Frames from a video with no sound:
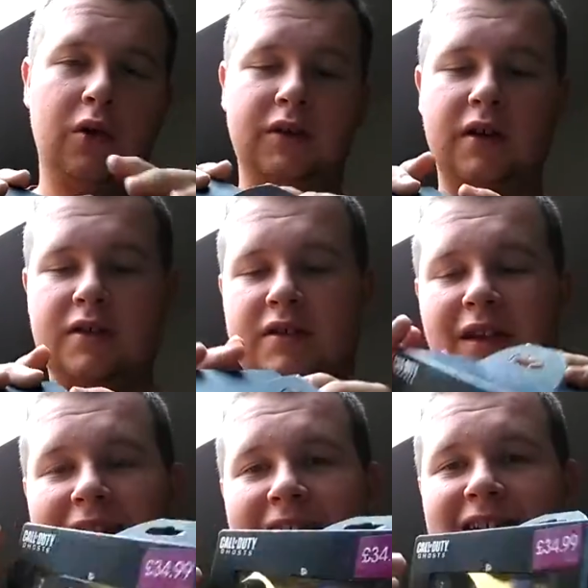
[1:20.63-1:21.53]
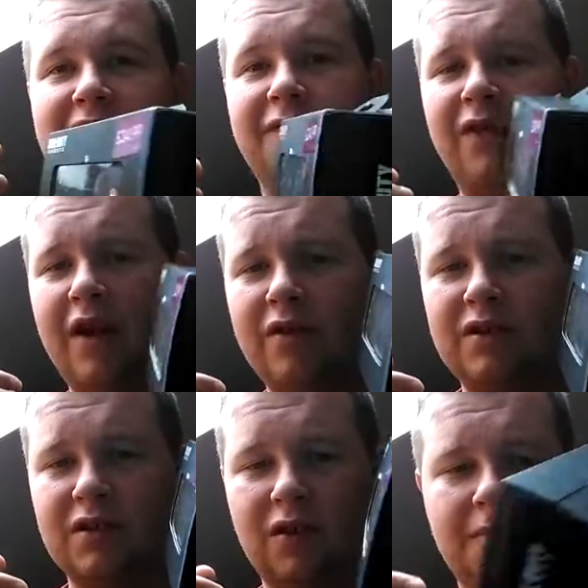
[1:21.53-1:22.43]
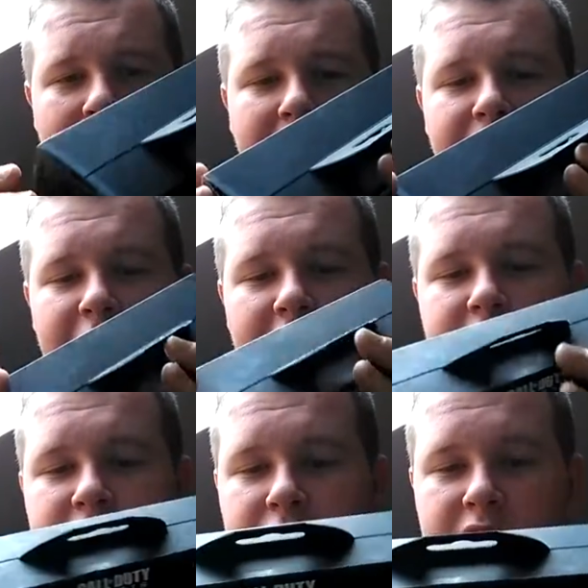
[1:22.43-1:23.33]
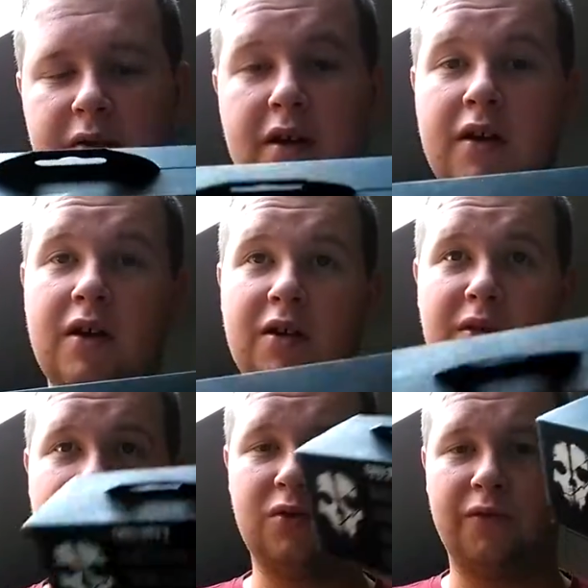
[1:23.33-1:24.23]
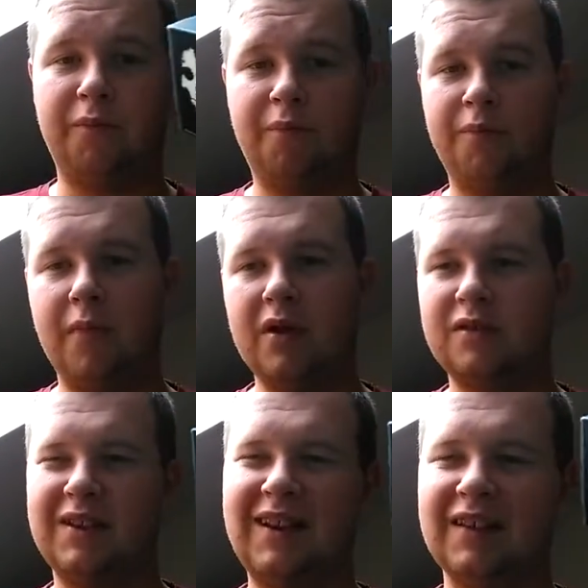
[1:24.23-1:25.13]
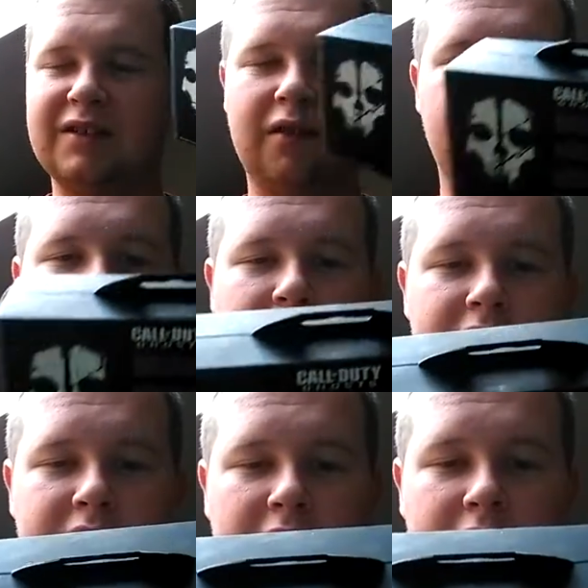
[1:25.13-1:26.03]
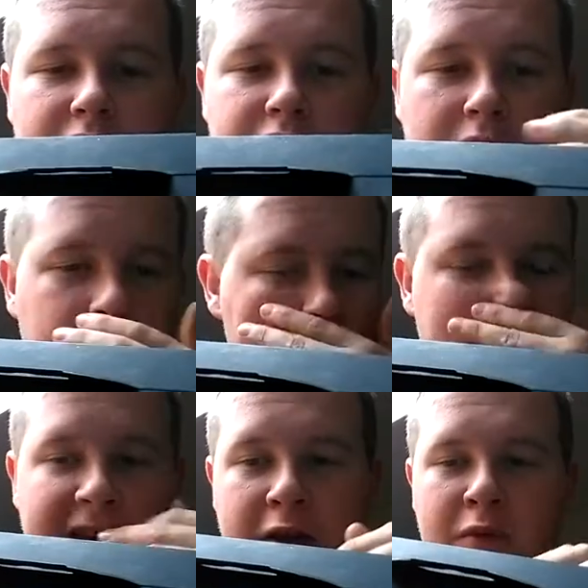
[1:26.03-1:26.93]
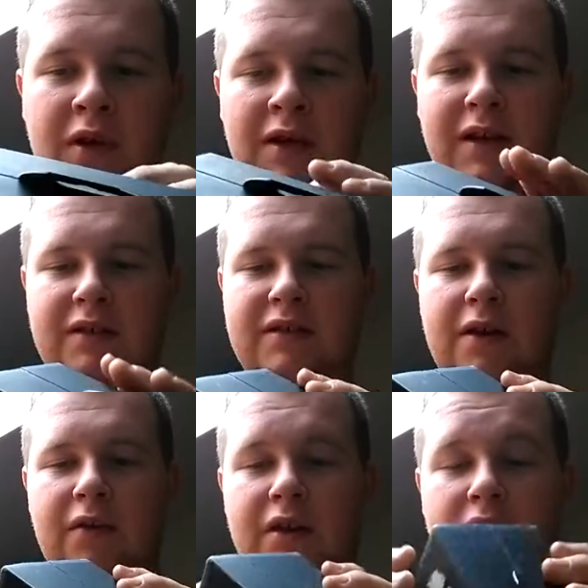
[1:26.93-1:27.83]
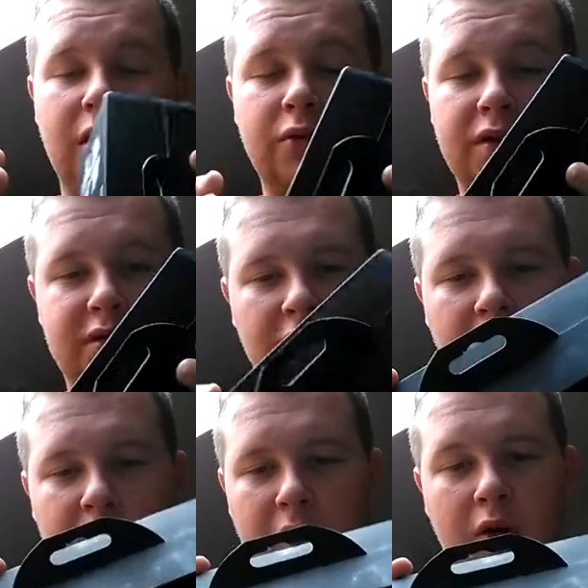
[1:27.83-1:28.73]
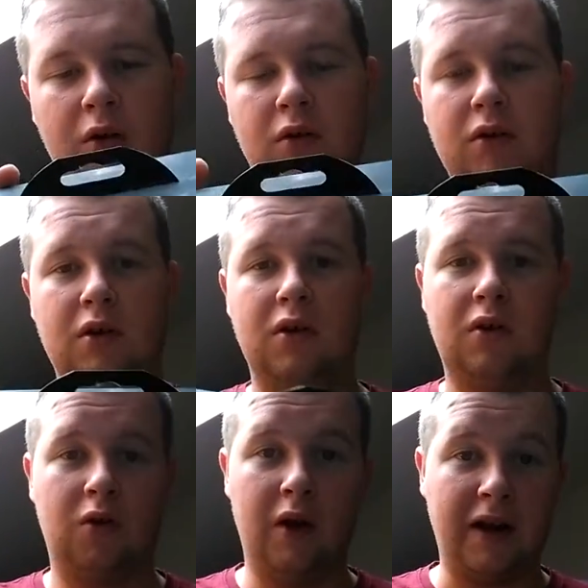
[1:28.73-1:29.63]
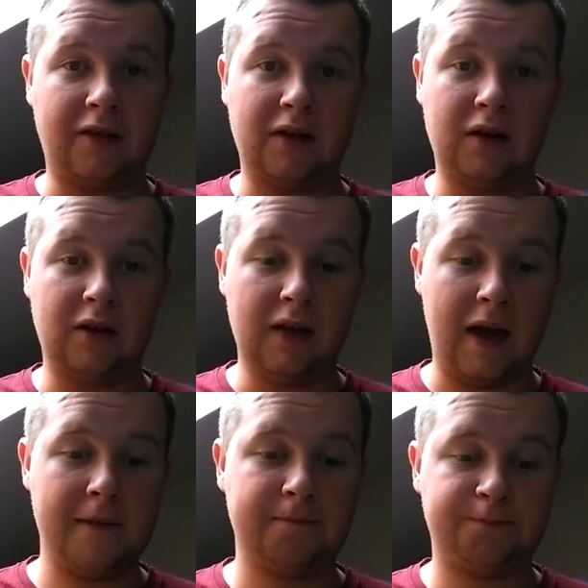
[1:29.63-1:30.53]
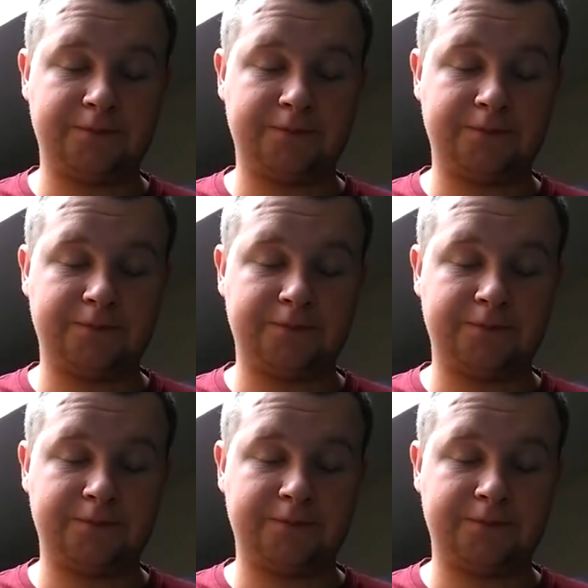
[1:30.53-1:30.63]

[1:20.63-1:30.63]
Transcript: What it does is the lens has a very slight magnification to it, which sort of slightly brings it closer to you. I wouldn't say you necessarily notice a lot more or anything like that,